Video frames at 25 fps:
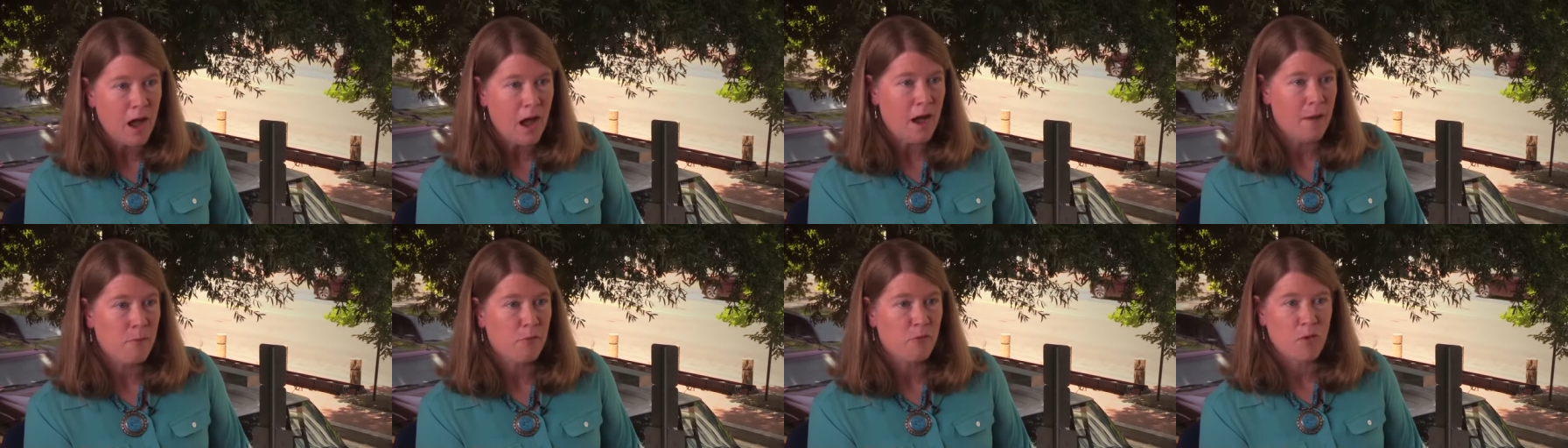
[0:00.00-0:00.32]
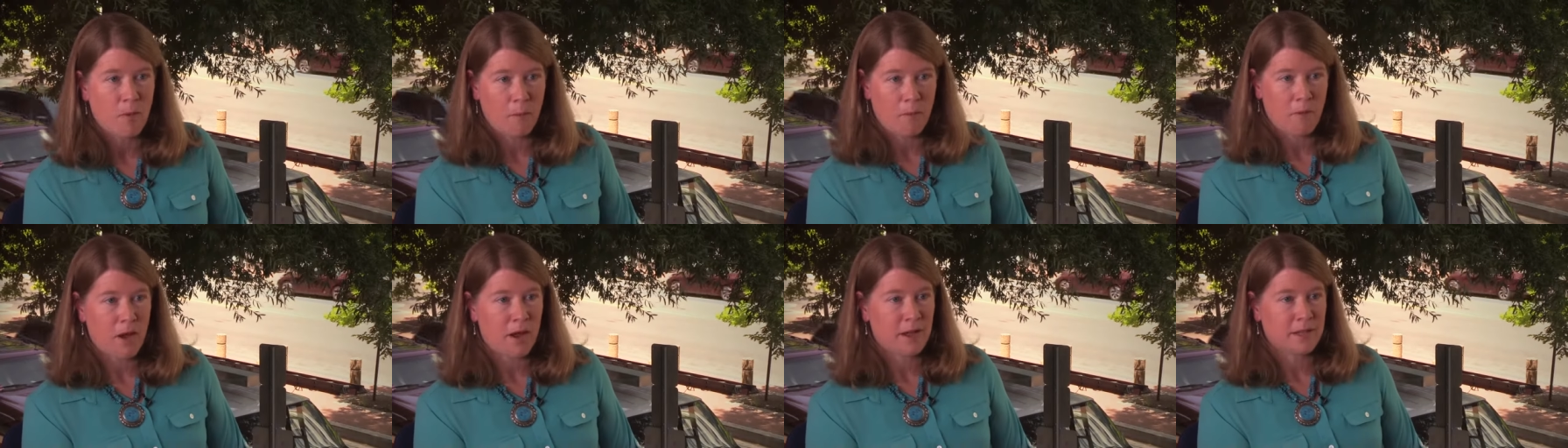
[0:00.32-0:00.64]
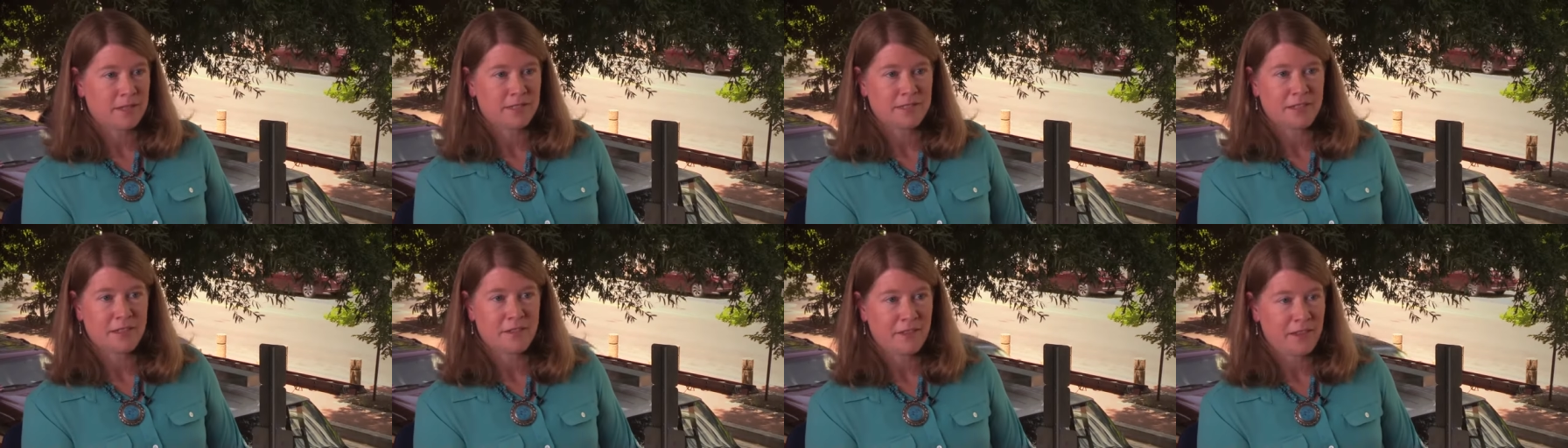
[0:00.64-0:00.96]
Um, so I'm
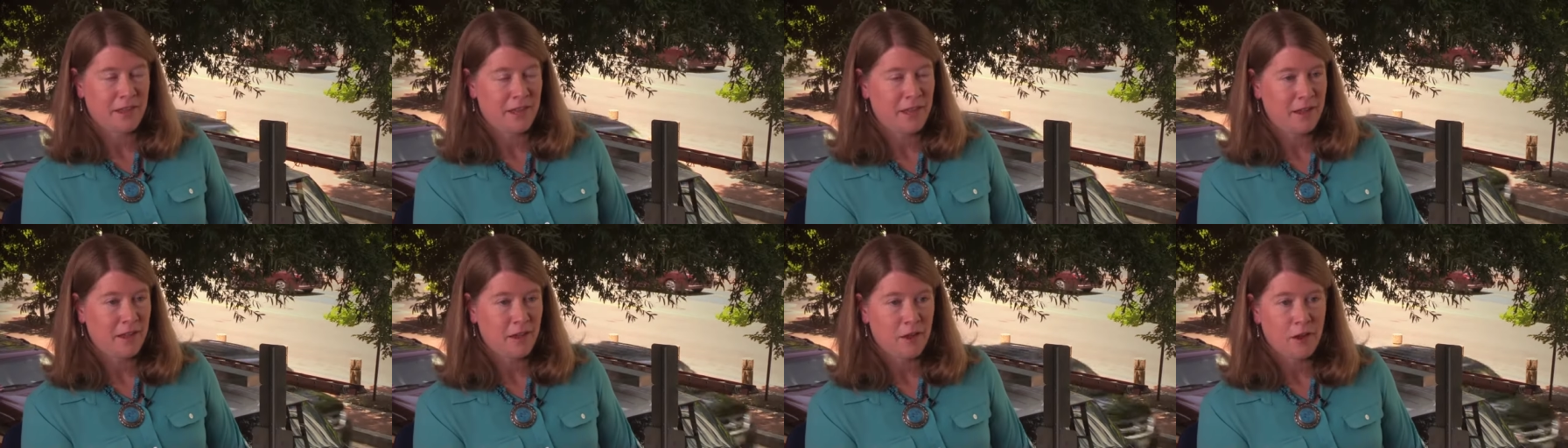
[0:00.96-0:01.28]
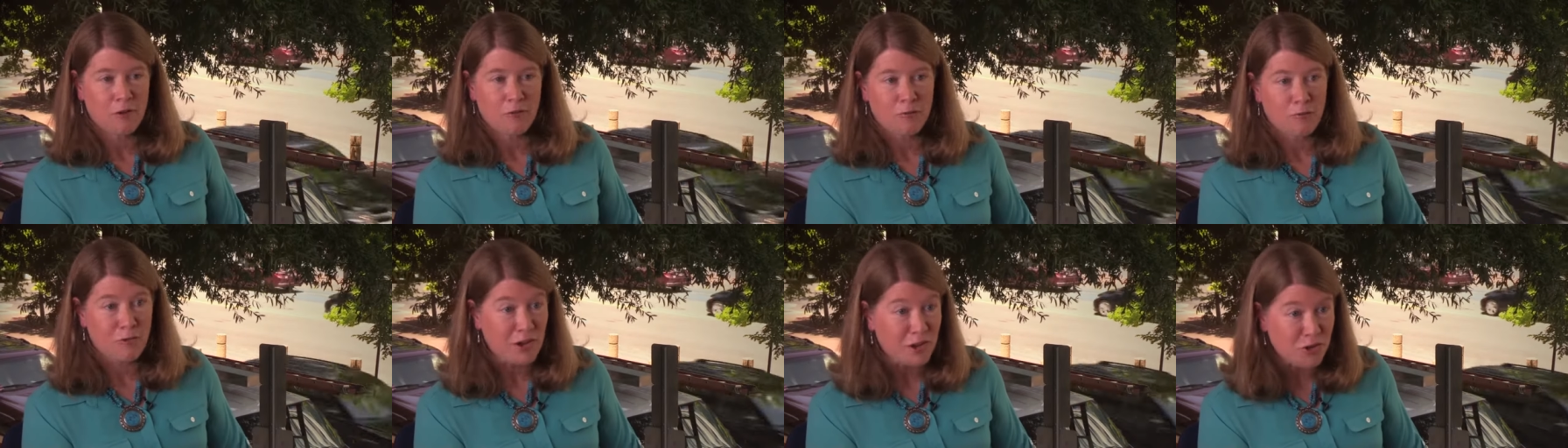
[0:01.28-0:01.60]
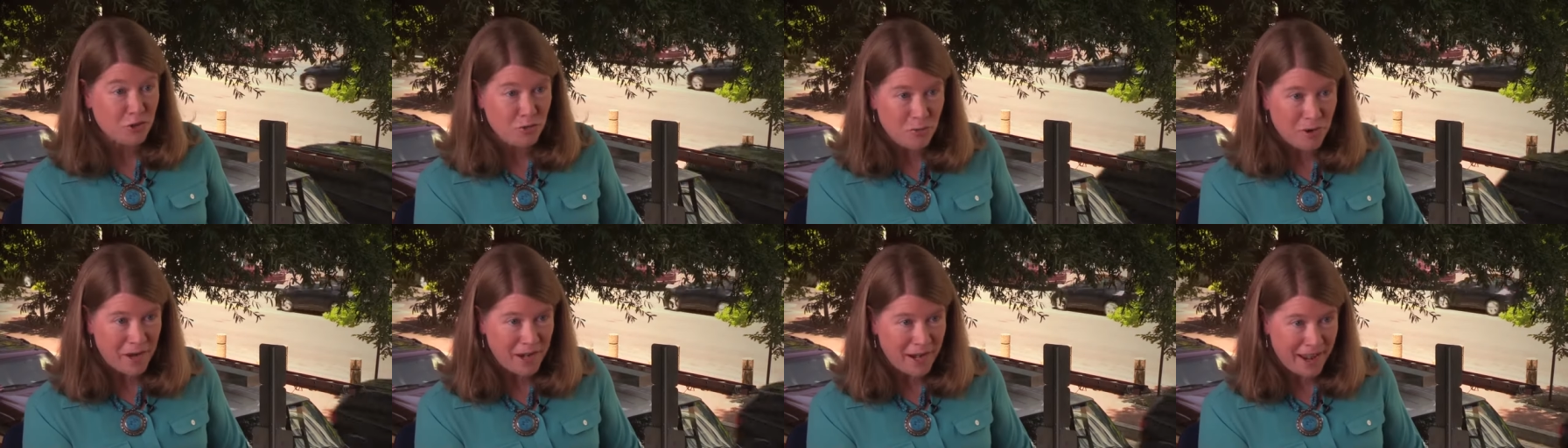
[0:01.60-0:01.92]
constantly
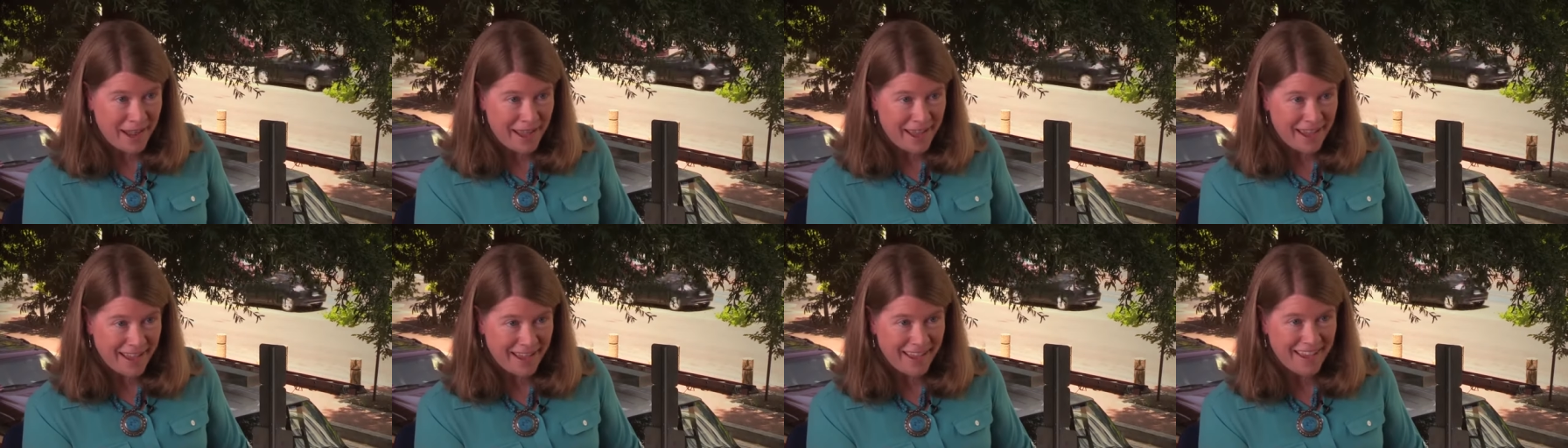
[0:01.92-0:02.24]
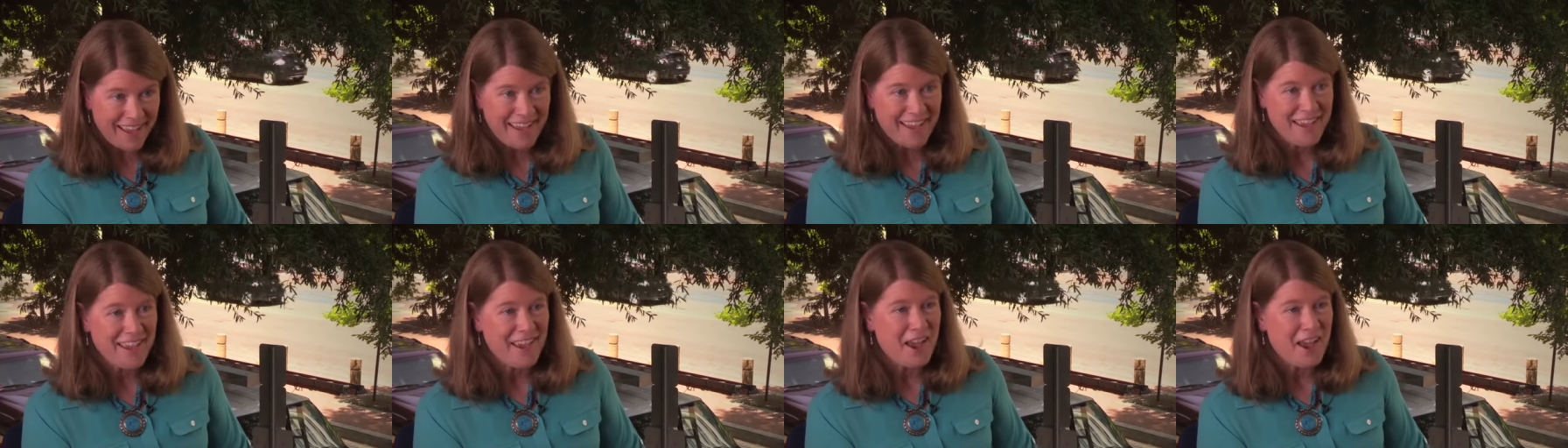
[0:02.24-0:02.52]
retweeting,